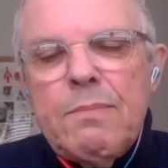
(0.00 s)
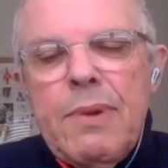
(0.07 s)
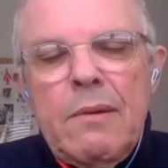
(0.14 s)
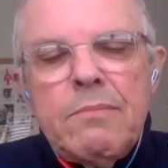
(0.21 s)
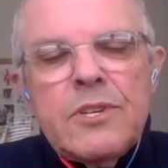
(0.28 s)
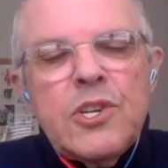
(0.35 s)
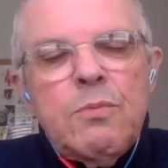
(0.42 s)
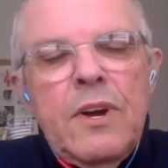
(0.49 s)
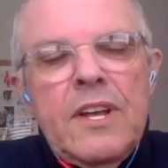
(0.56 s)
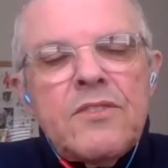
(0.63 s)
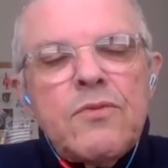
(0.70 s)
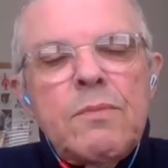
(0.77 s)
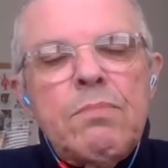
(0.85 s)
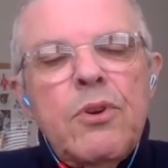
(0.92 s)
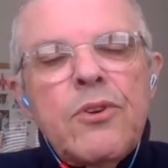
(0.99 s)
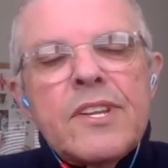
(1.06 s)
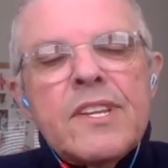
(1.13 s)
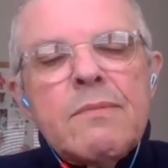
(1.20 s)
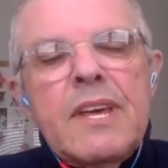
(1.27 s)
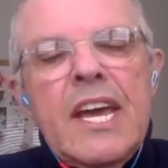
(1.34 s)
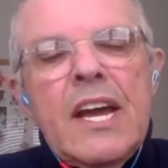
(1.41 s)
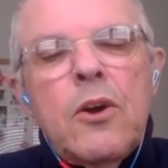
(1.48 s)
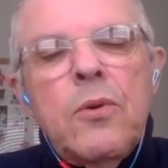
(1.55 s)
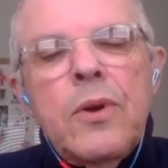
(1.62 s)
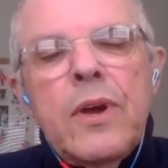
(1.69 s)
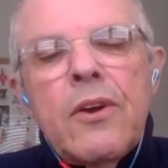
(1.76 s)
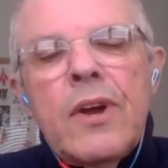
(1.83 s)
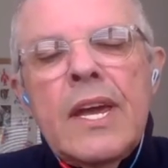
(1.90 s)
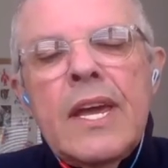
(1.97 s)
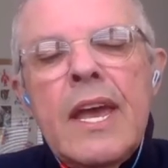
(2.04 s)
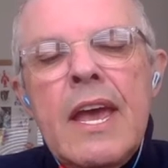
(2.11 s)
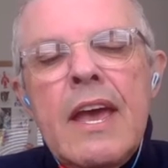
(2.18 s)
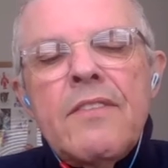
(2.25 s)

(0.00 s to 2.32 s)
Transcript: publisher once reported to me a query